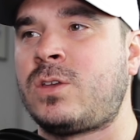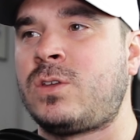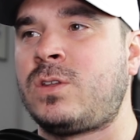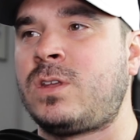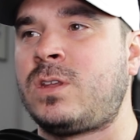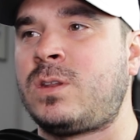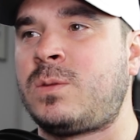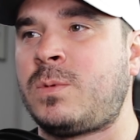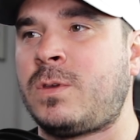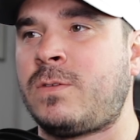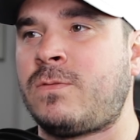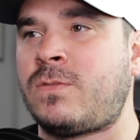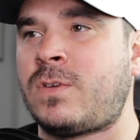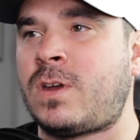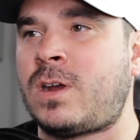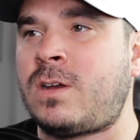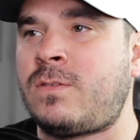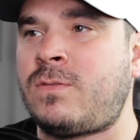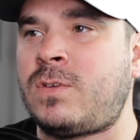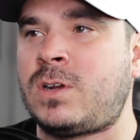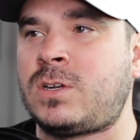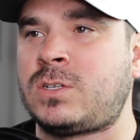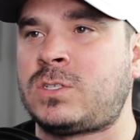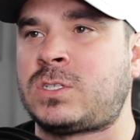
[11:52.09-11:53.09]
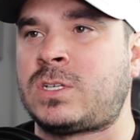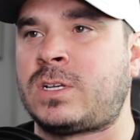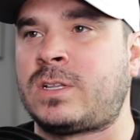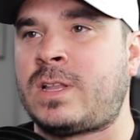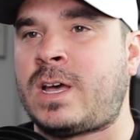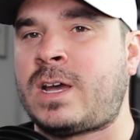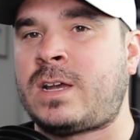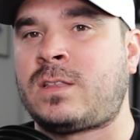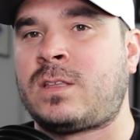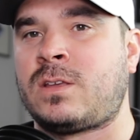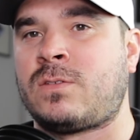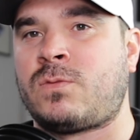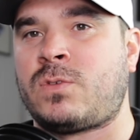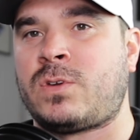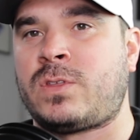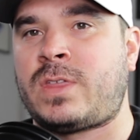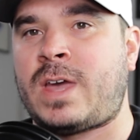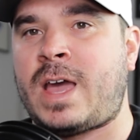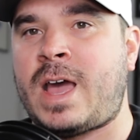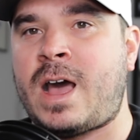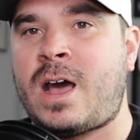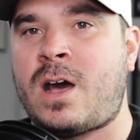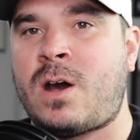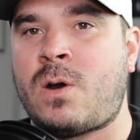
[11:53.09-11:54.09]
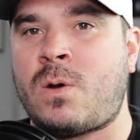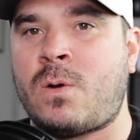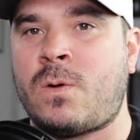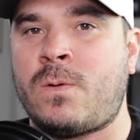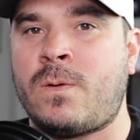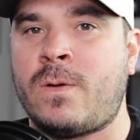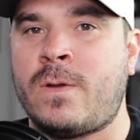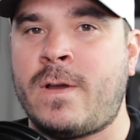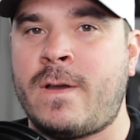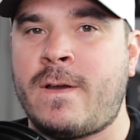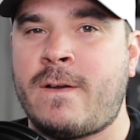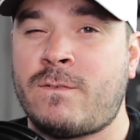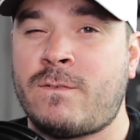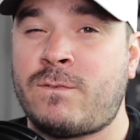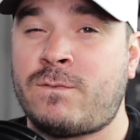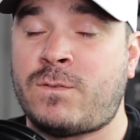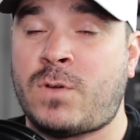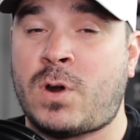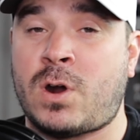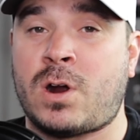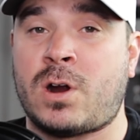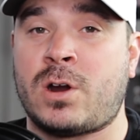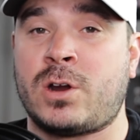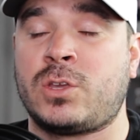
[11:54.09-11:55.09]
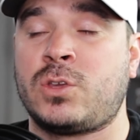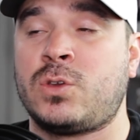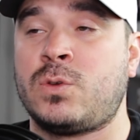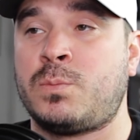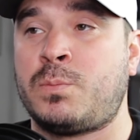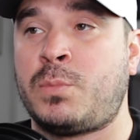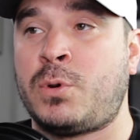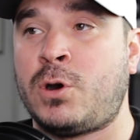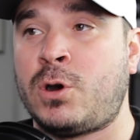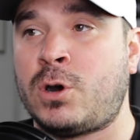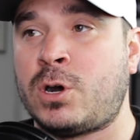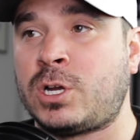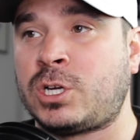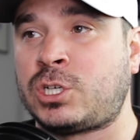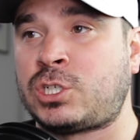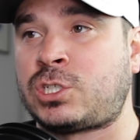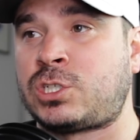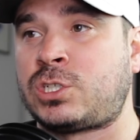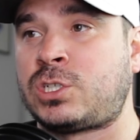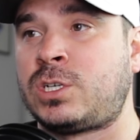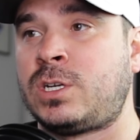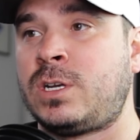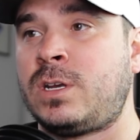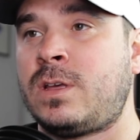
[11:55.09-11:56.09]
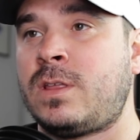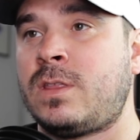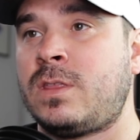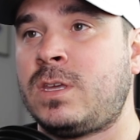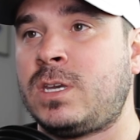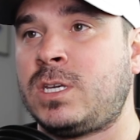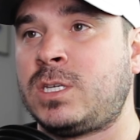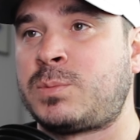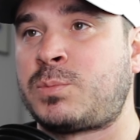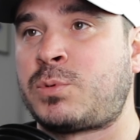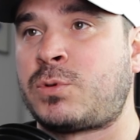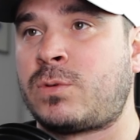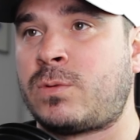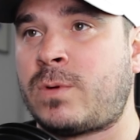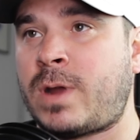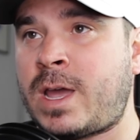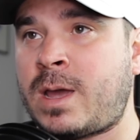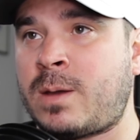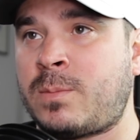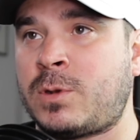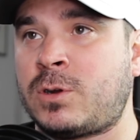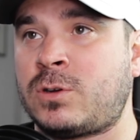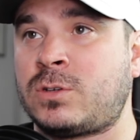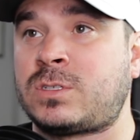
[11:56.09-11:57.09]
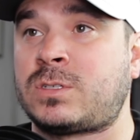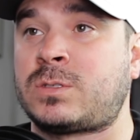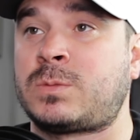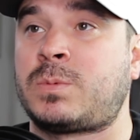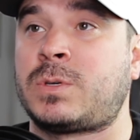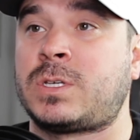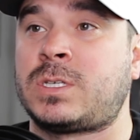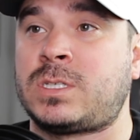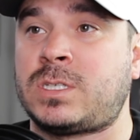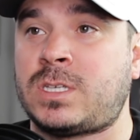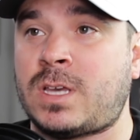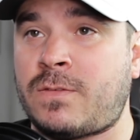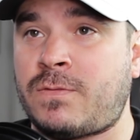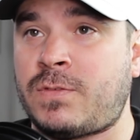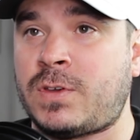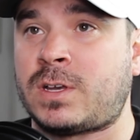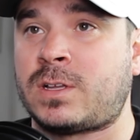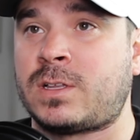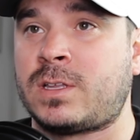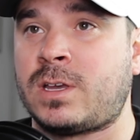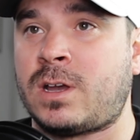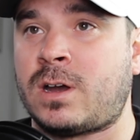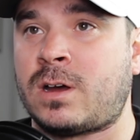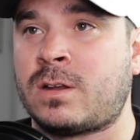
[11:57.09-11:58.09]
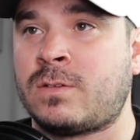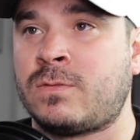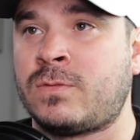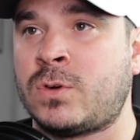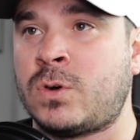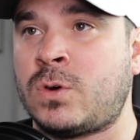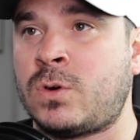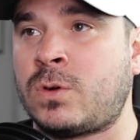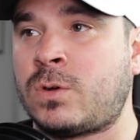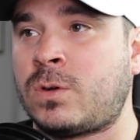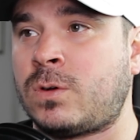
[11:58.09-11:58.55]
You need to be very, very selective with how far you push these parameters, specifically on a vocal.